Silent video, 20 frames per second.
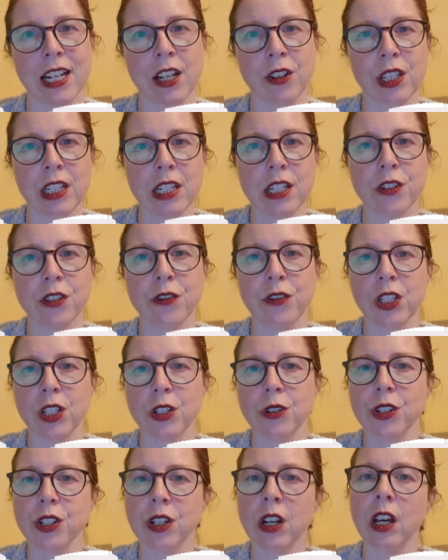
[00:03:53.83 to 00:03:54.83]
Now these
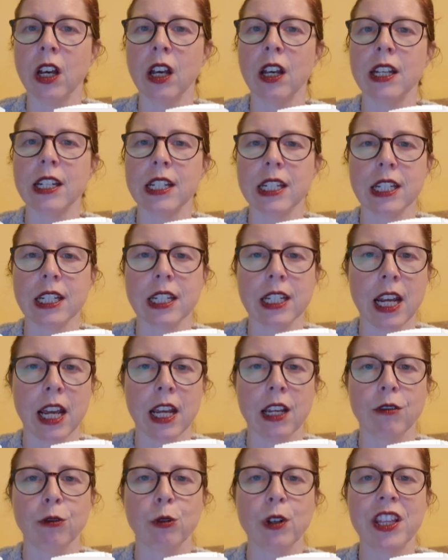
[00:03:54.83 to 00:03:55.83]
views
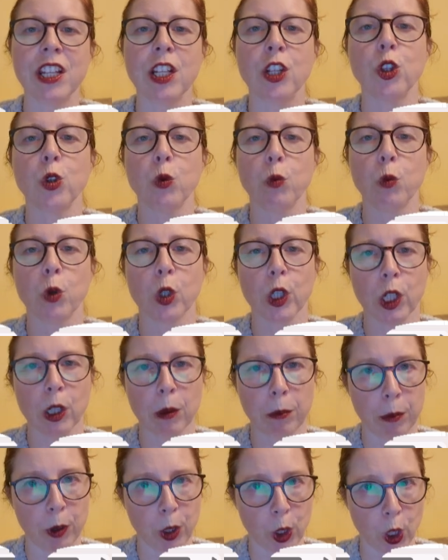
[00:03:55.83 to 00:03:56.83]
save within the
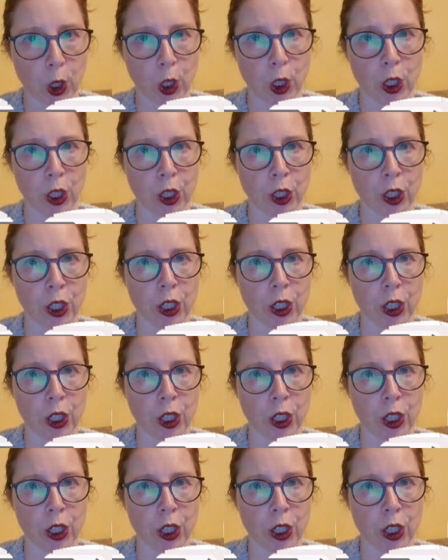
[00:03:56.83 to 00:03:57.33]
workbook.